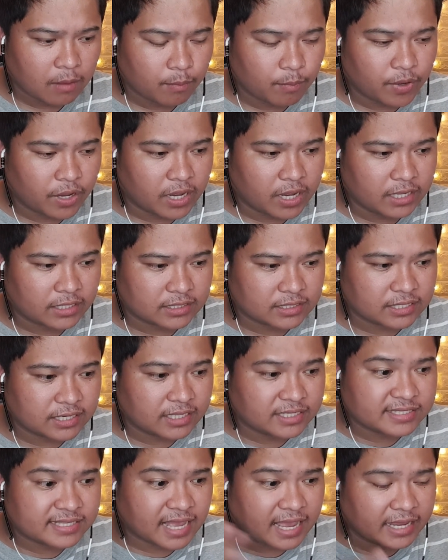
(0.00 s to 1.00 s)
But the
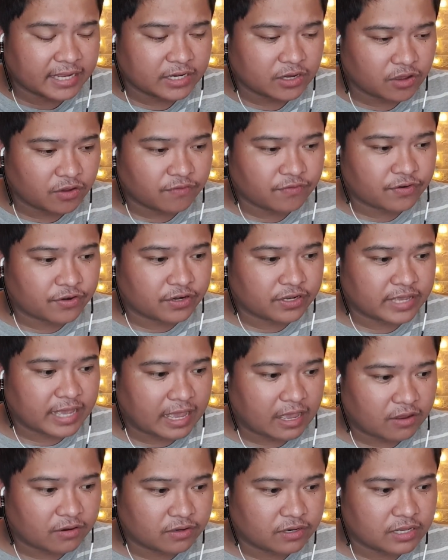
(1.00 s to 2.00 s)
design of her
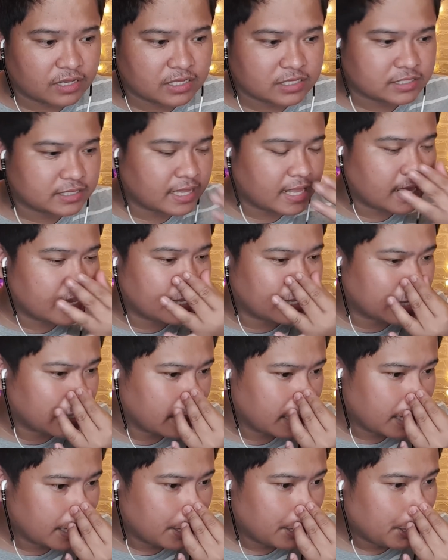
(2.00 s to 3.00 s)
gown is like
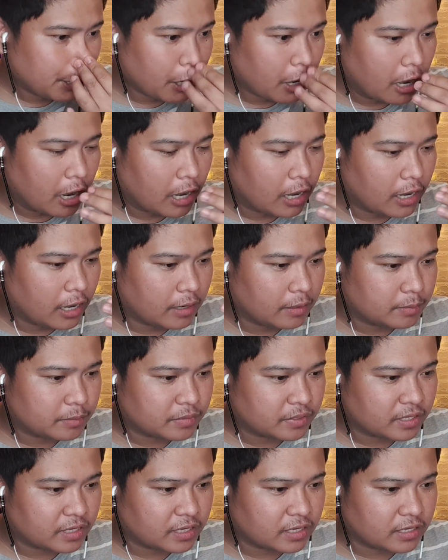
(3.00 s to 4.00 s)

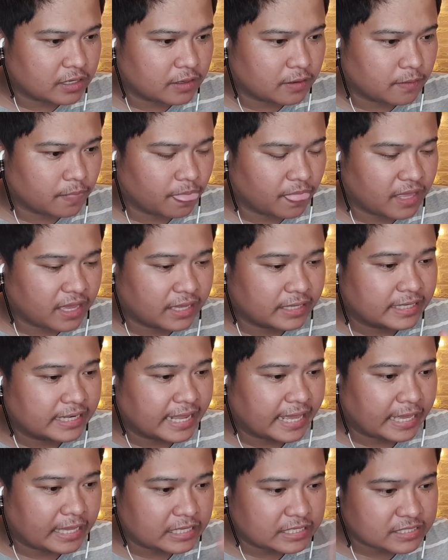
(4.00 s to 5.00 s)
a
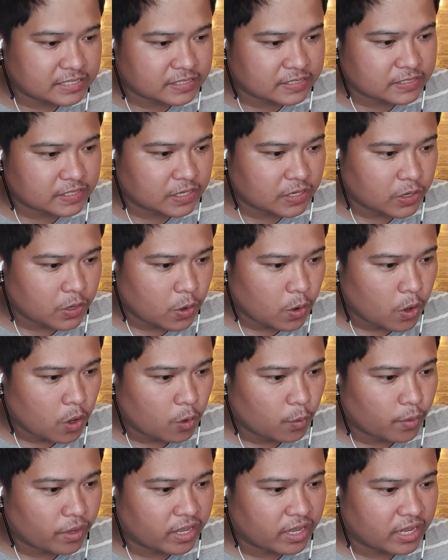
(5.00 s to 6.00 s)
lace
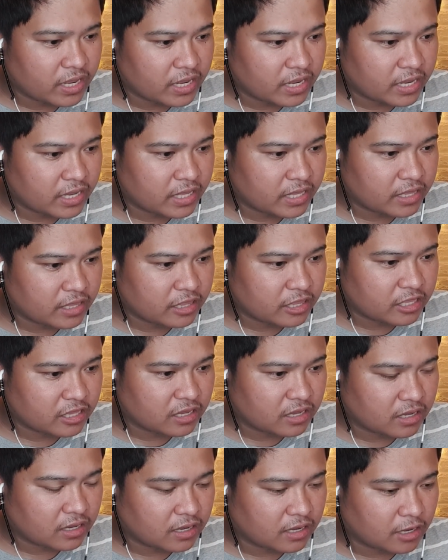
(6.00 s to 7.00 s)
with
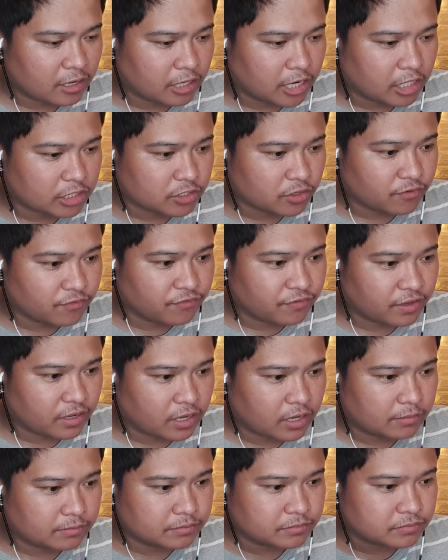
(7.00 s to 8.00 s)
a lot of
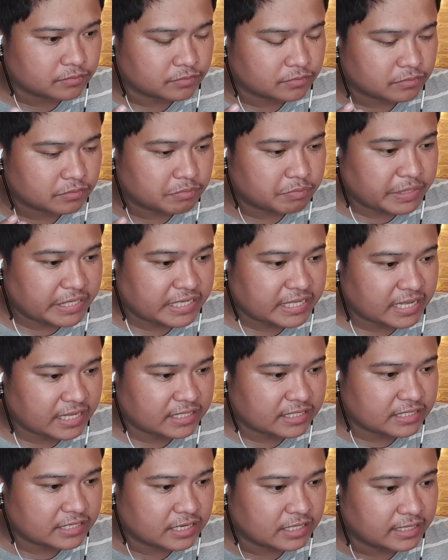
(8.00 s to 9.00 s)
beaded
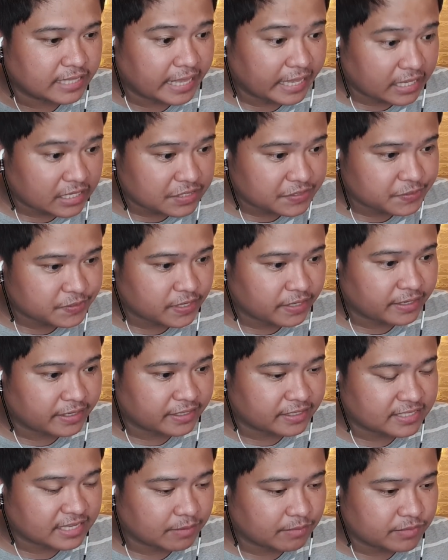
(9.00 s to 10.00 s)
lace, and at
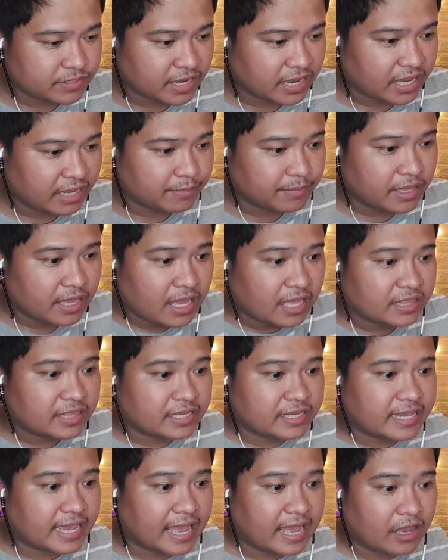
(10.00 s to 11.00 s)
the same time,
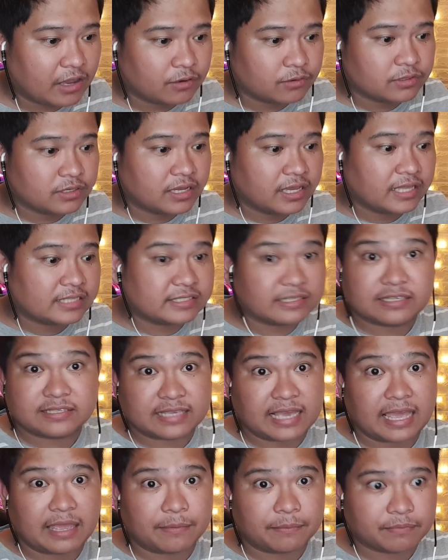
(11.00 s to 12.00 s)
the gown is the
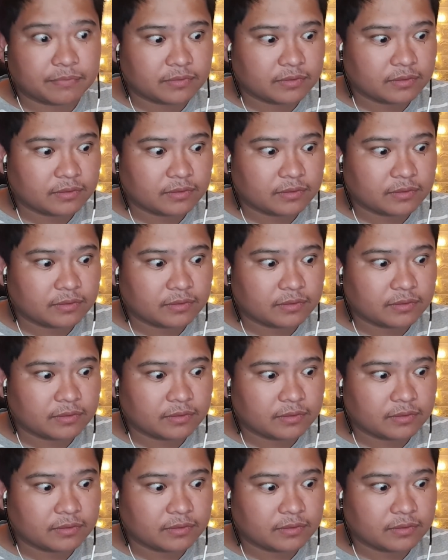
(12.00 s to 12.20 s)
same.